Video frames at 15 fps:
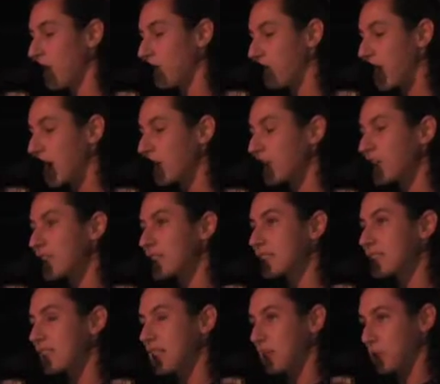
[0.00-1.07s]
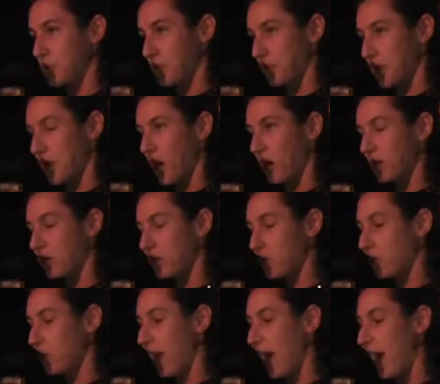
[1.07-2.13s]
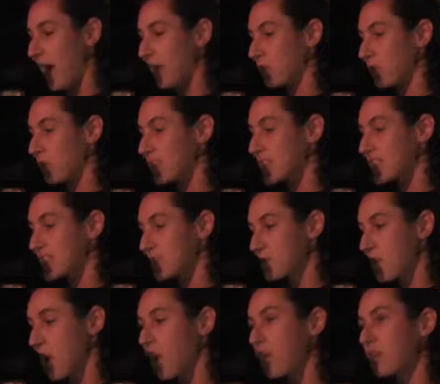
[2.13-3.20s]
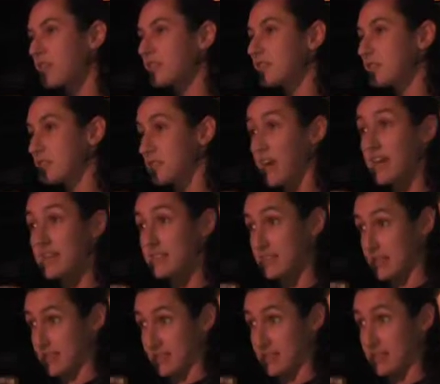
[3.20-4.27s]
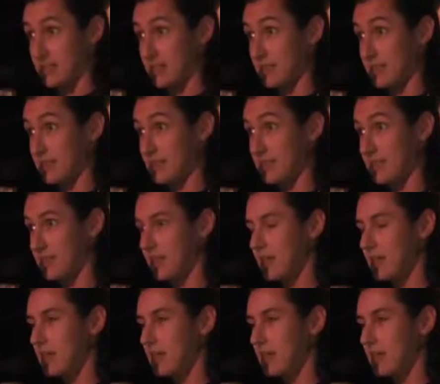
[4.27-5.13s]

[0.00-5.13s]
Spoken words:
variously preoccupied with small devices.